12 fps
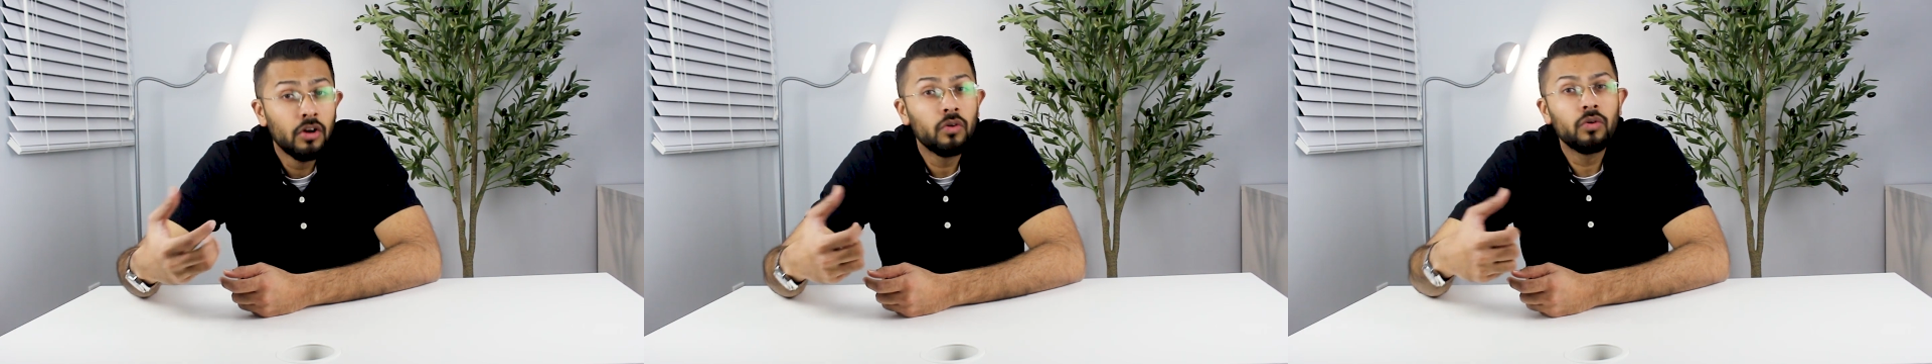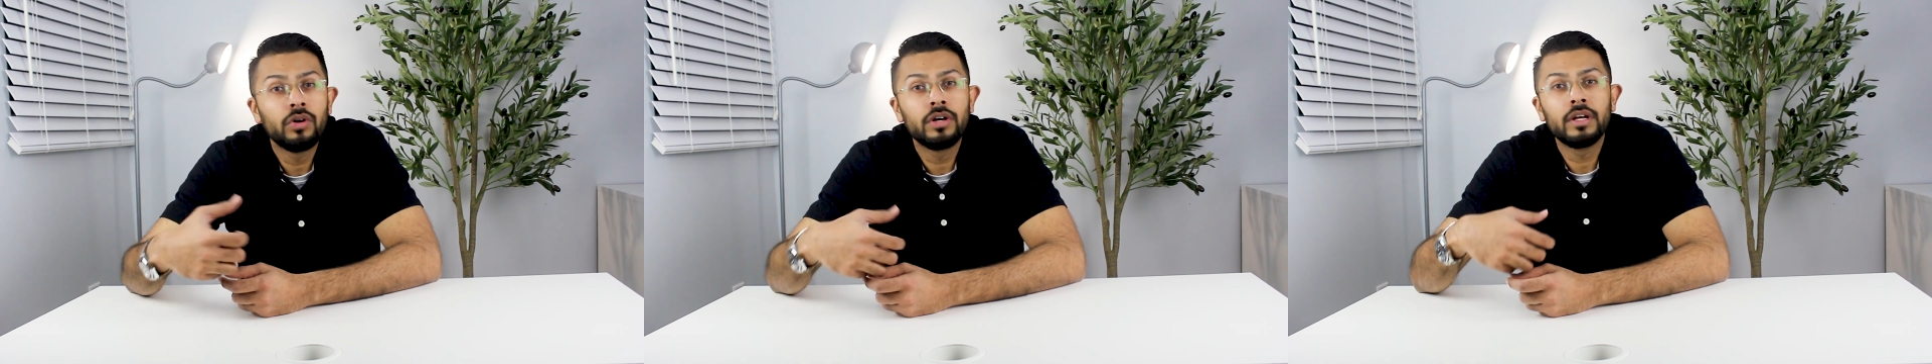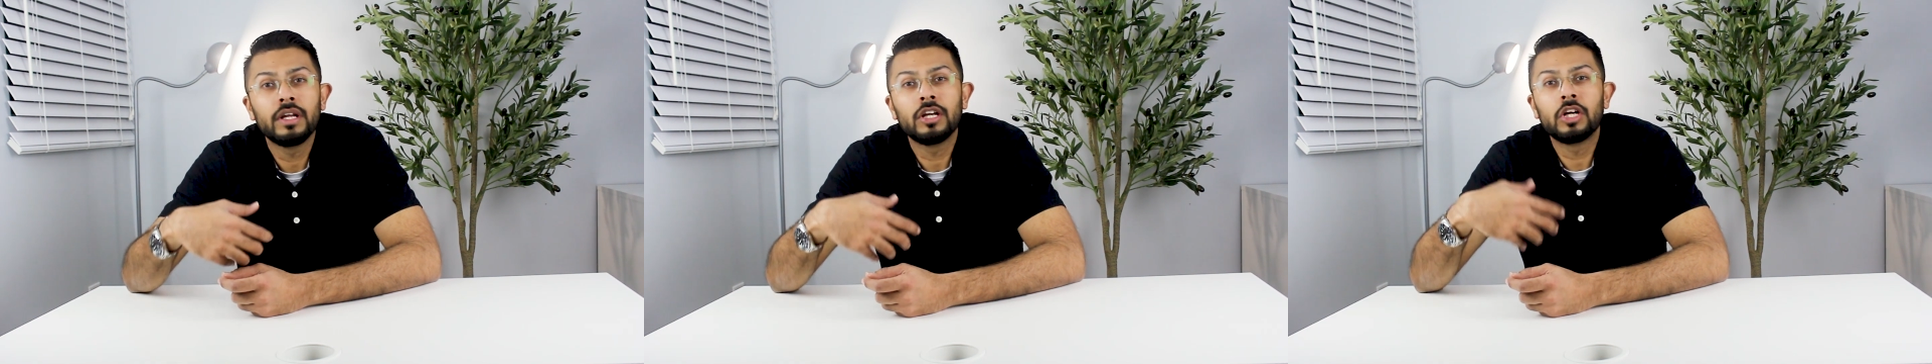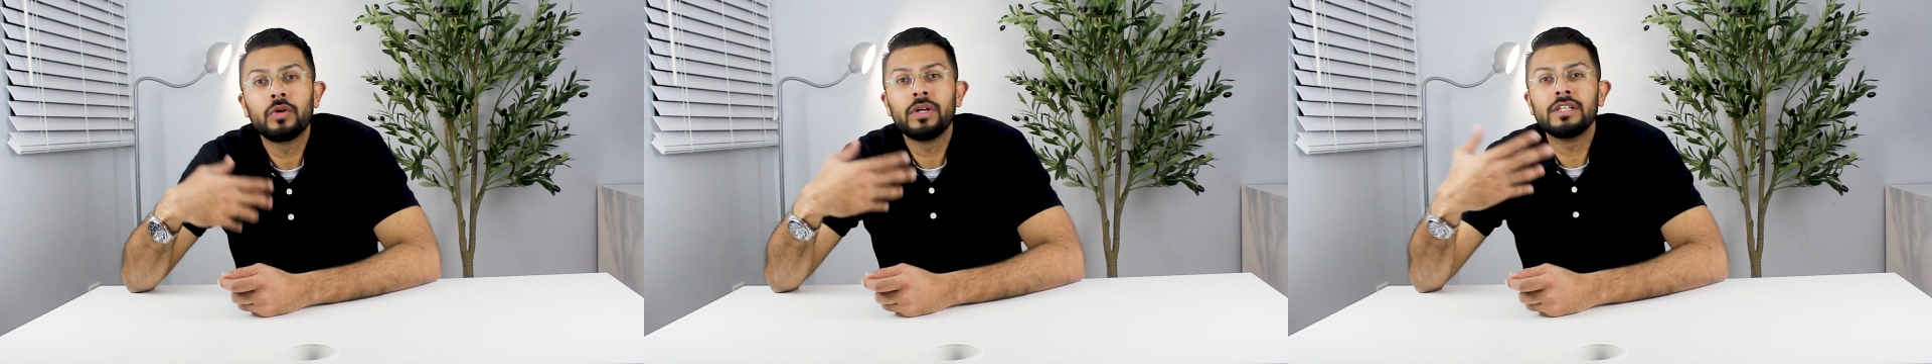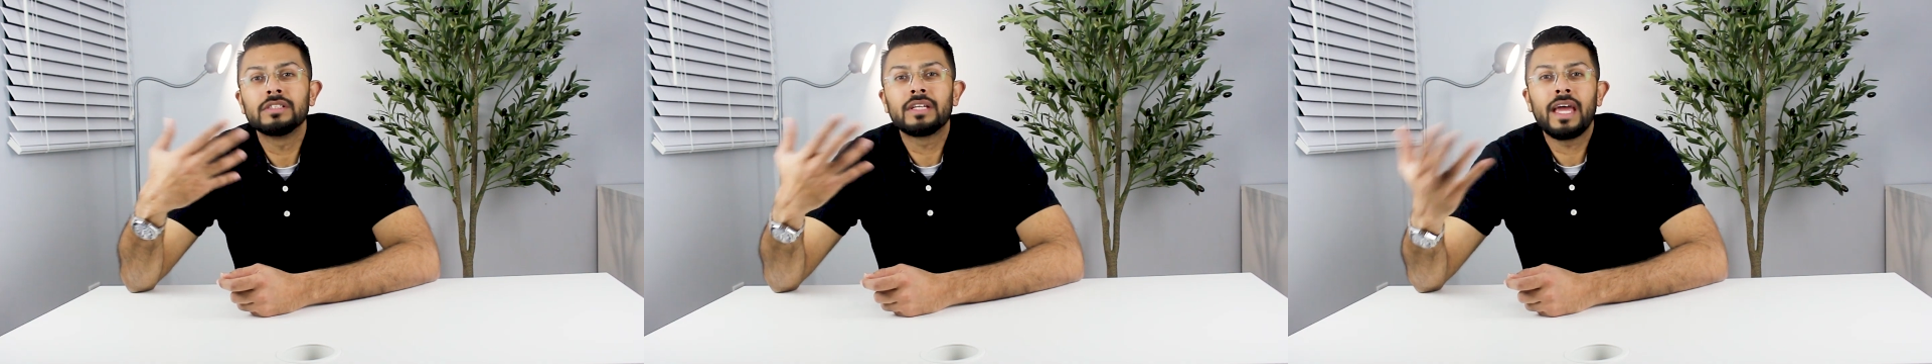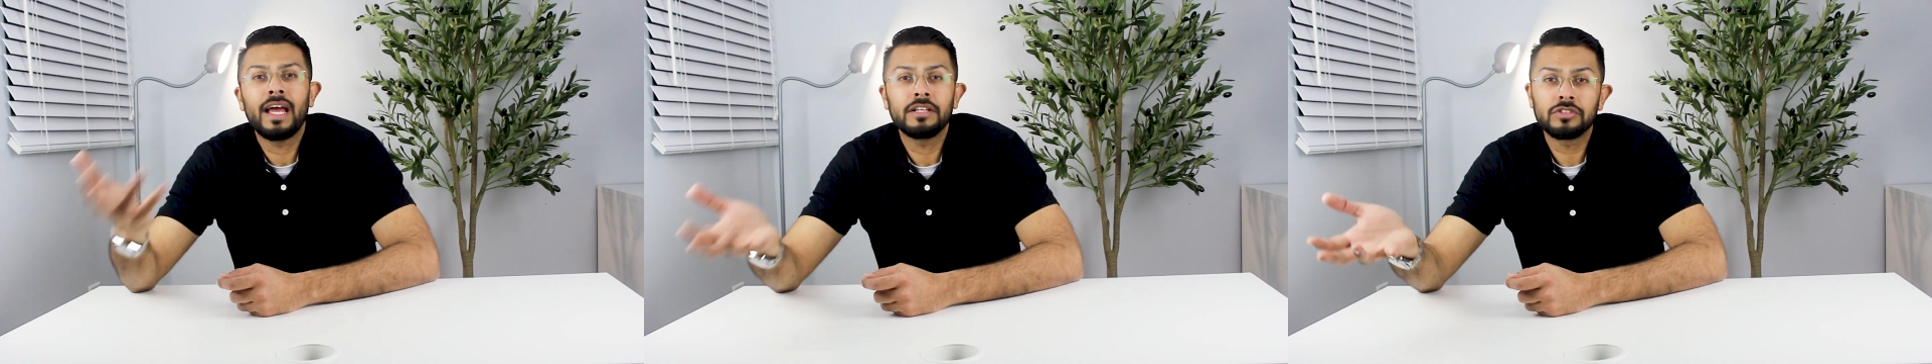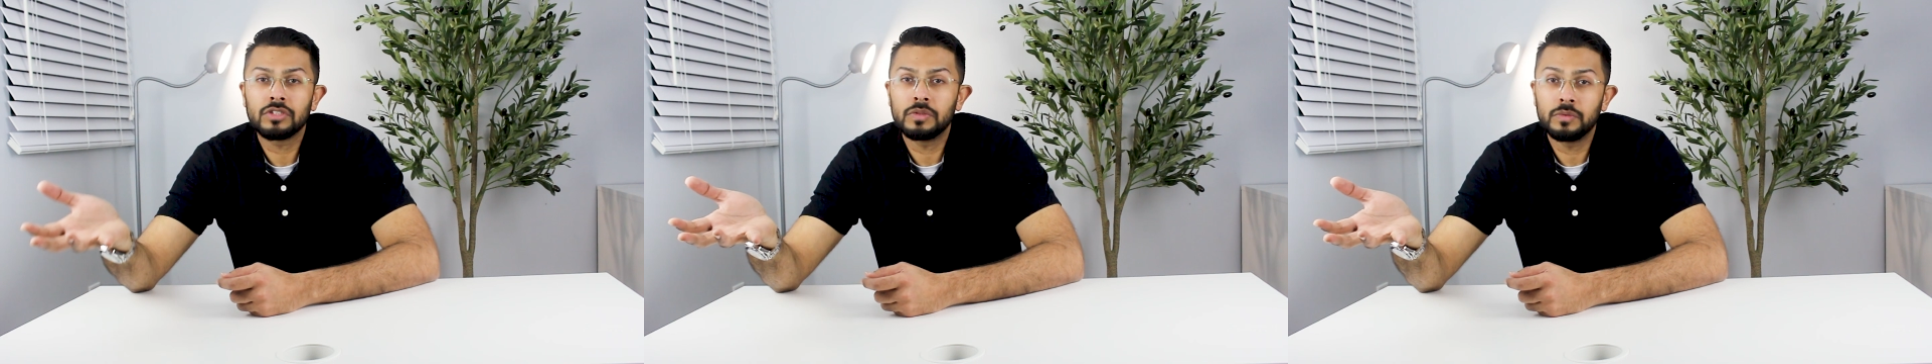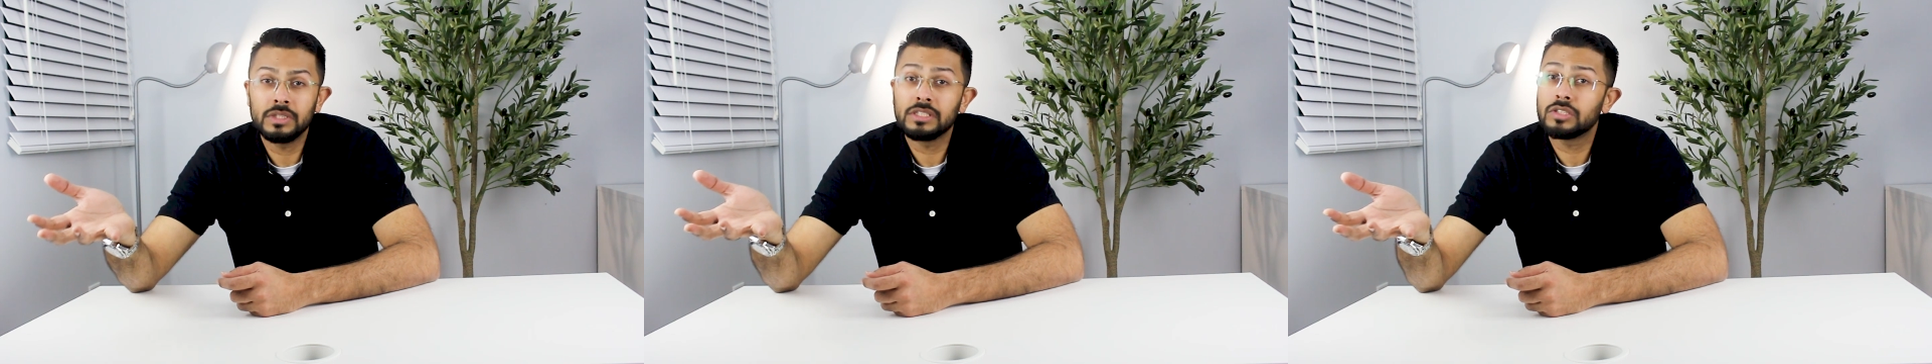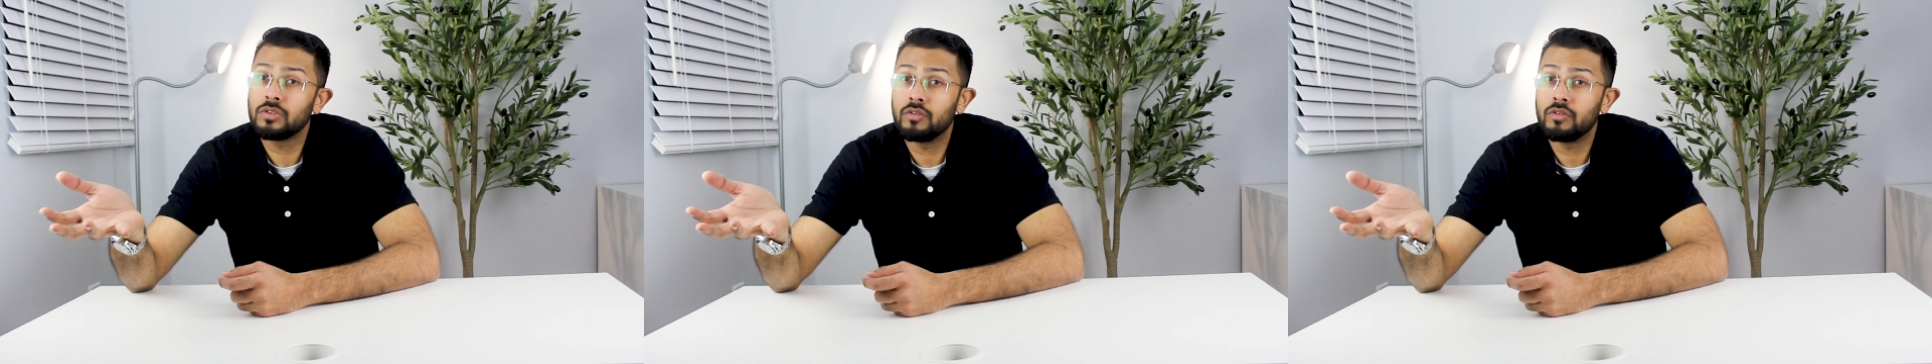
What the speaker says: or increase cancer risk